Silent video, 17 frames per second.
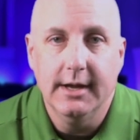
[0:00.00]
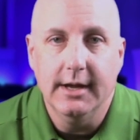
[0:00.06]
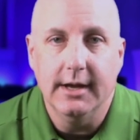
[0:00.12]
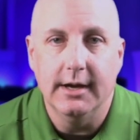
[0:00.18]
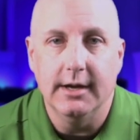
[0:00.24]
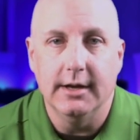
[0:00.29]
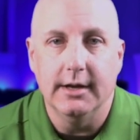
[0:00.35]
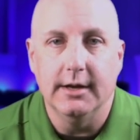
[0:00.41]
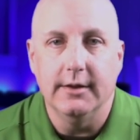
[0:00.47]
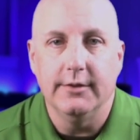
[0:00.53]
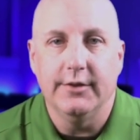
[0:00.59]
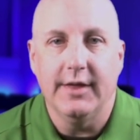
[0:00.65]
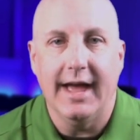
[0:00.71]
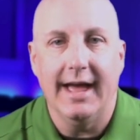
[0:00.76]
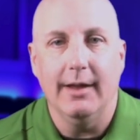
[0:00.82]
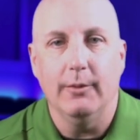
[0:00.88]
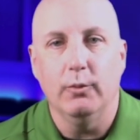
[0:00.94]

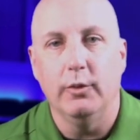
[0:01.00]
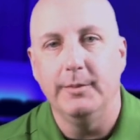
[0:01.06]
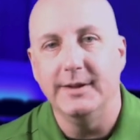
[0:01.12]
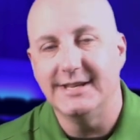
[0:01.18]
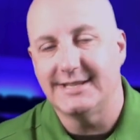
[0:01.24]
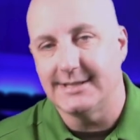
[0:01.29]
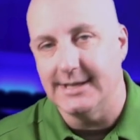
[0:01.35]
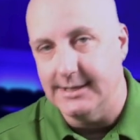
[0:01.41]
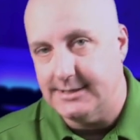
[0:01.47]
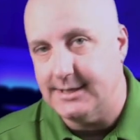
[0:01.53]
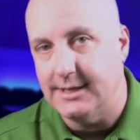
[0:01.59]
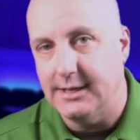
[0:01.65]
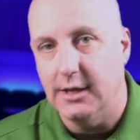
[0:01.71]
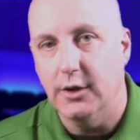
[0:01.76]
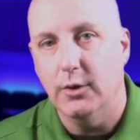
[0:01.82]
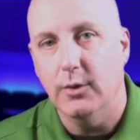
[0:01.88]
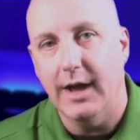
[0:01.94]
that will be sent to
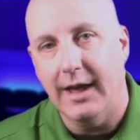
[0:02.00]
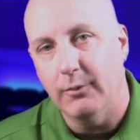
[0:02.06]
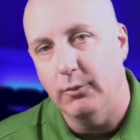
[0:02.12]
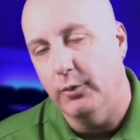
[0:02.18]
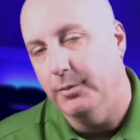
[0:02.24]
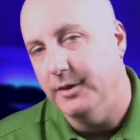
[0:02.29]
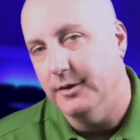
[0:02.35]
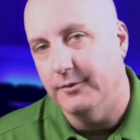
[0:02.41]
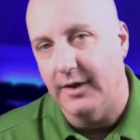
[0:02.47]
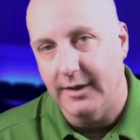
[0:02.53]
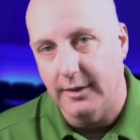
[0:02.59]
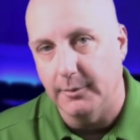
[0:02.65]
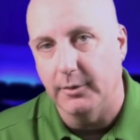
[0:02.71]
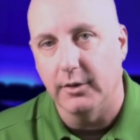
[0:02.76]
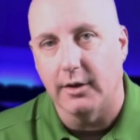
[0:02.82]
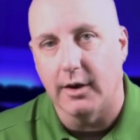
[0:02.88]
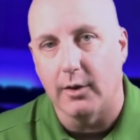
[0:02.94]
you and will be
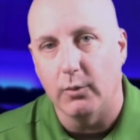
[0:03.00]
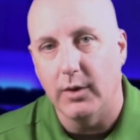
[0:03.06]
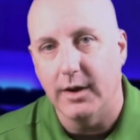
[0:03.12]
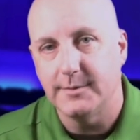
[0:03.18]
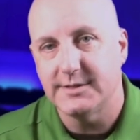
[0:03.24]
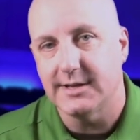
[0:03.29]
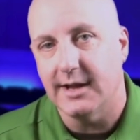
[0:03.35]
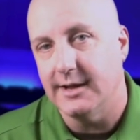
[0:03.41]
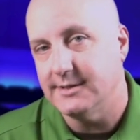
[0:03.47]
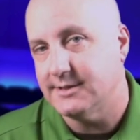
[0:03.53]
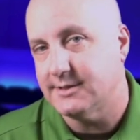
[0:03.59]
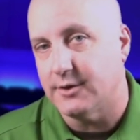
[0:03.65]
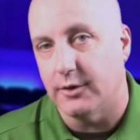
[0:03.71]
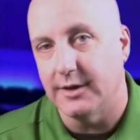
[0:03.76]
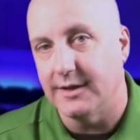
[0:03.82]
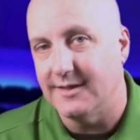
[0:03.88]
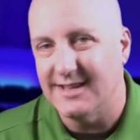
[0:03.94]
available on our website
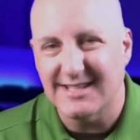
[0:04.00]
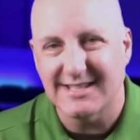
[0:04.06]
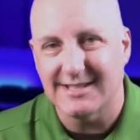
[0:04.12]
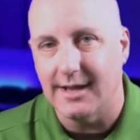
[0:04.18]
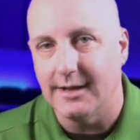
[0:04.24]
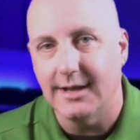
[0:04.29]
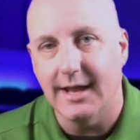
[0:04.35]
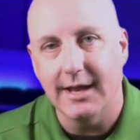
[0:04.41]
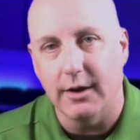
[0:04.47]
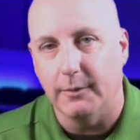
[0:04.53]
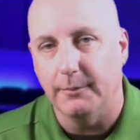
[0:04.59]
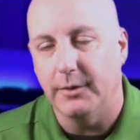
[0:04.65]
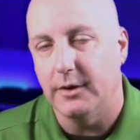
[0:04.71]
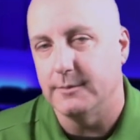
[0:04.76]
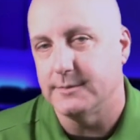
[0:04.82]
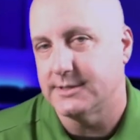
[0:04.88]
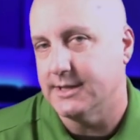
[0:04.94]
starting this Sunday on
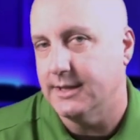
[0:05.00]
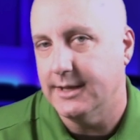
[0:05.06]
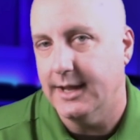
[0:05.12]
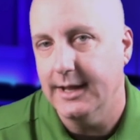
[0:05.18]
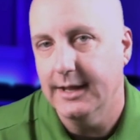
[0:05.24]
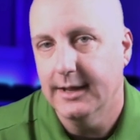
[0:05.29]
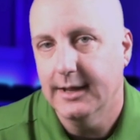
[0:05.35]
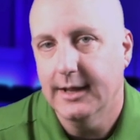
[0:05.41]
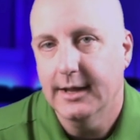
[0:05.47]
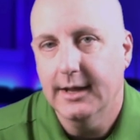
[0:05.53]
Palm Sunday.